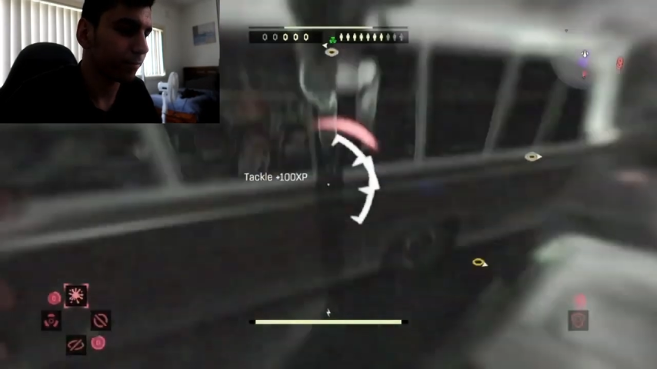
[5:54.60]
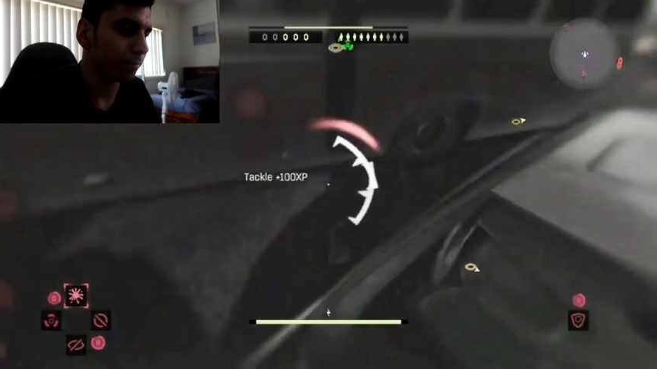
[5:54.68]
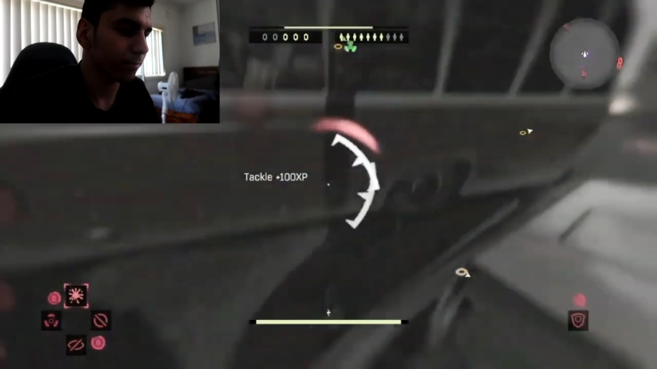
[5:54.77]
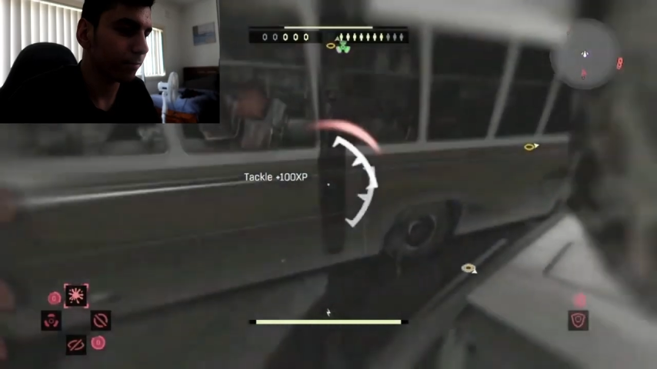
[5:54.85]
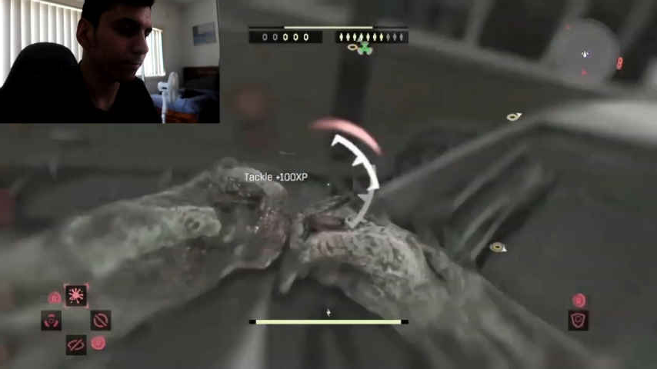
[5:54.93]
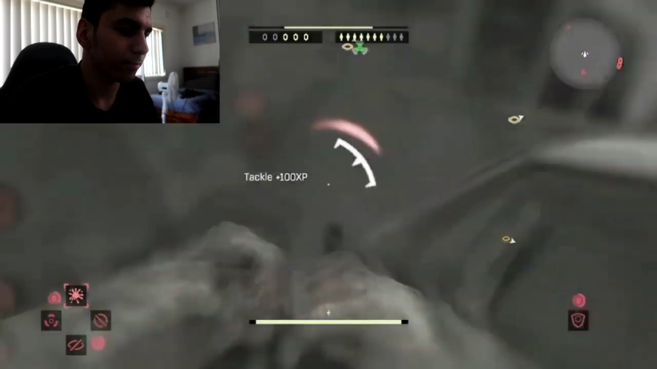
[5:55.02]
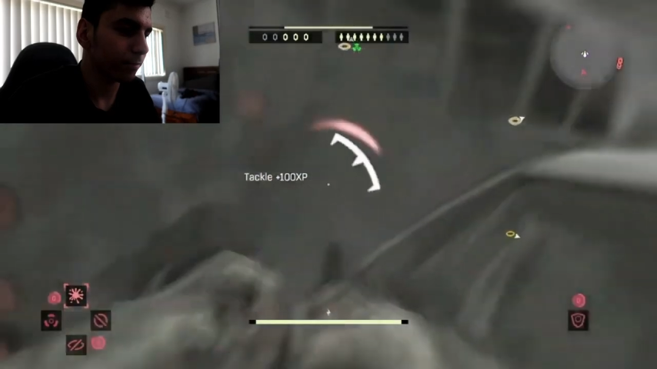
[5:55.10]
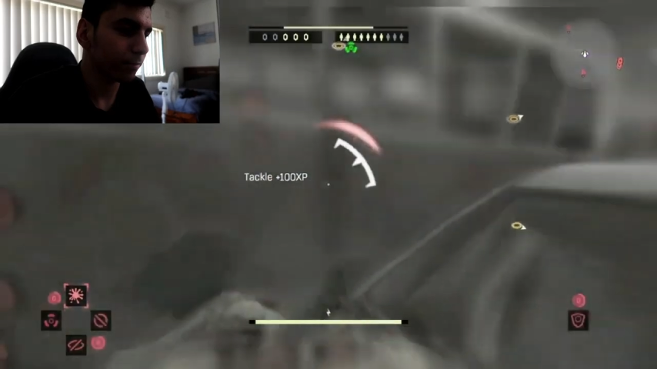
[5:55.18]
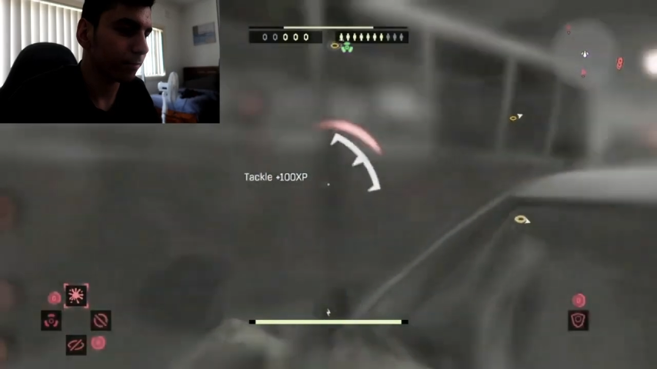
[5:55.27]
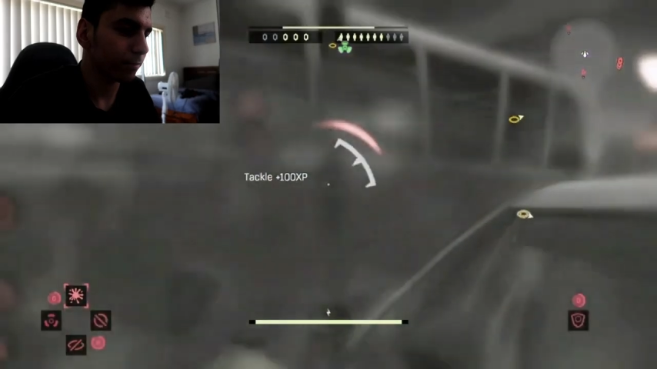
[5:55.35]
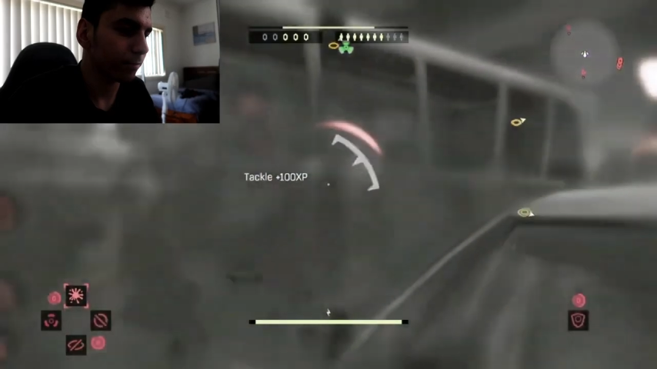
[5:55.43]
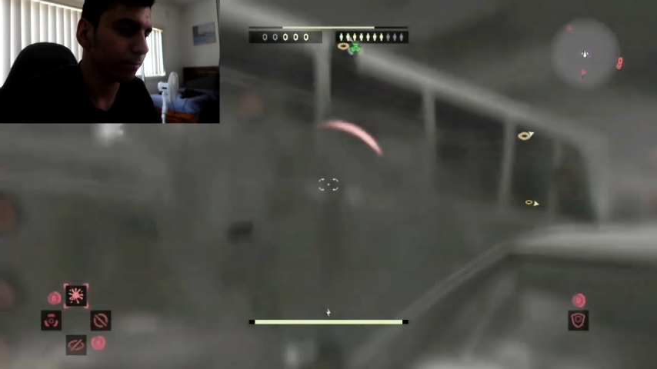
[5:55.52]

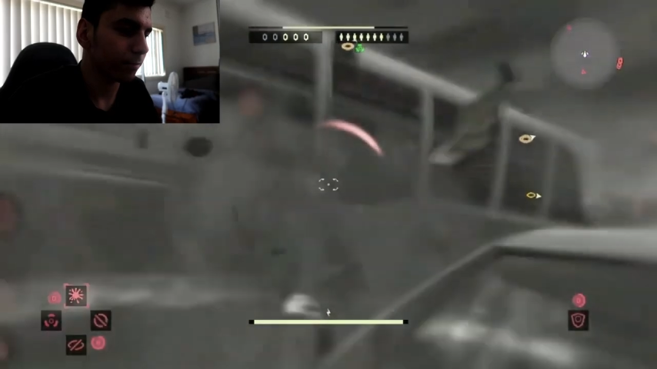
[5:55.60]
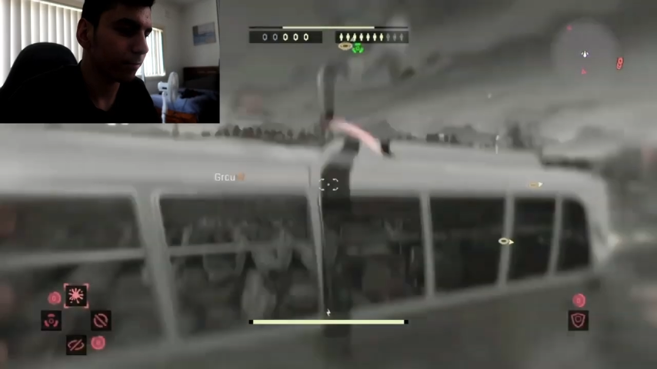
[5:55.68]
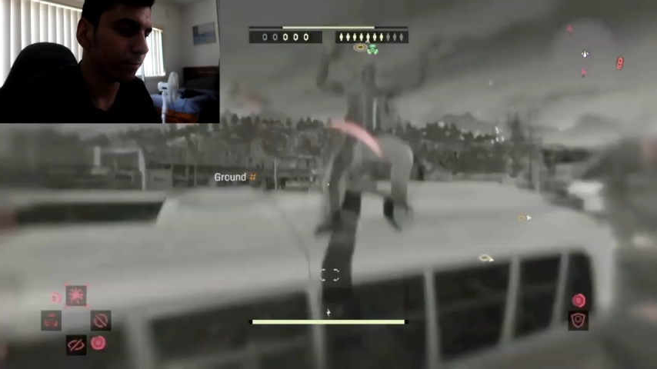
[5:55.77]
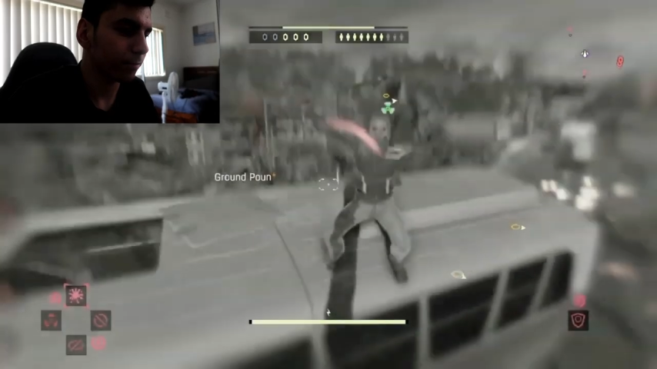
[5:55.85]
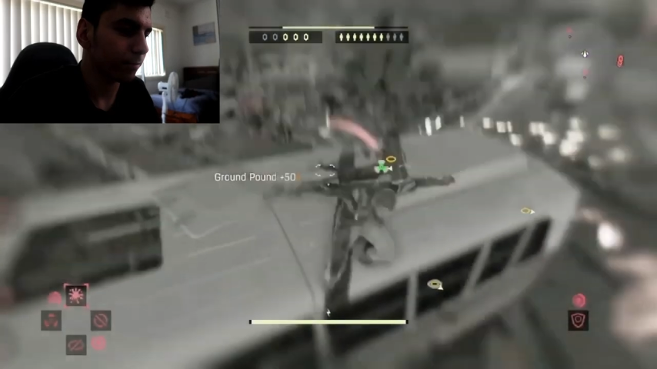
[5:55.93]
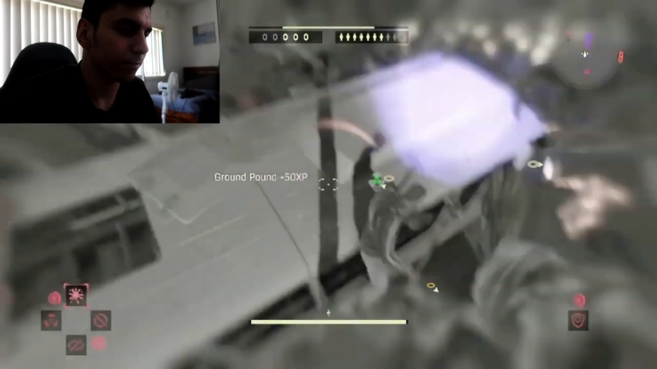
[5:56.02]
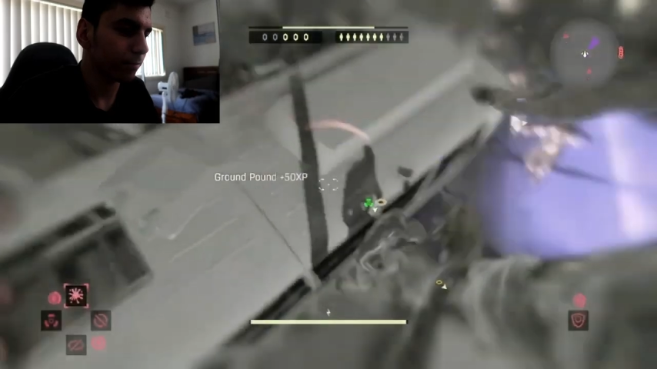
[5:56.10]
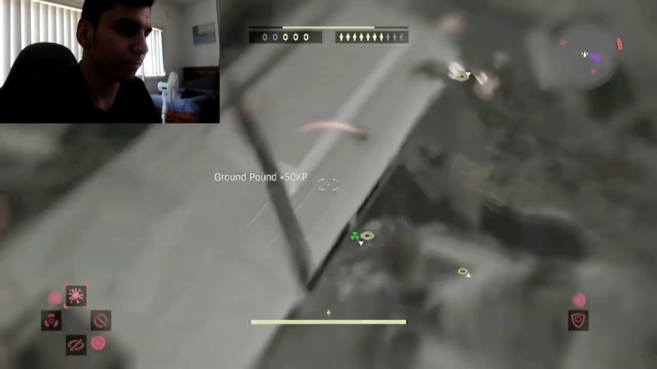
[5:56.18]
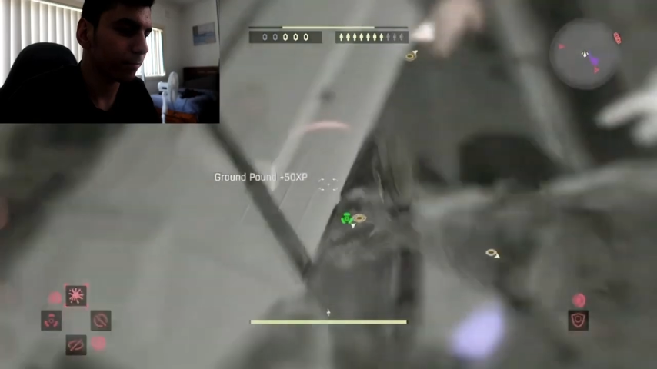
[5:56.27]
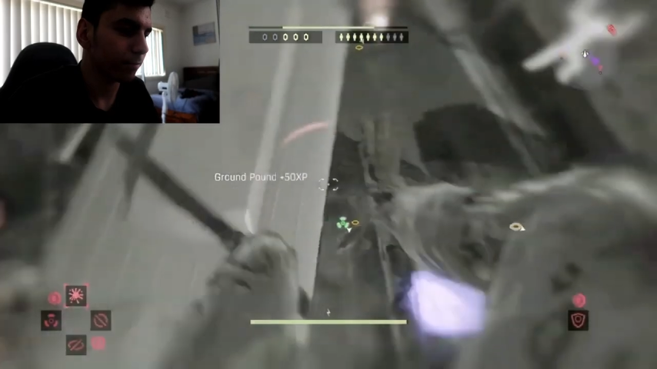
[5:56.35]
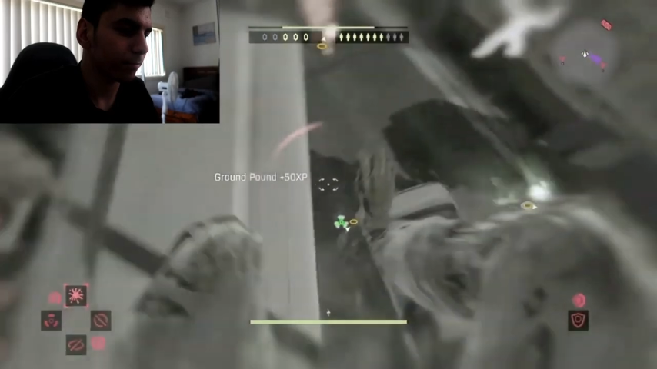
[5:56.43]
[no speech]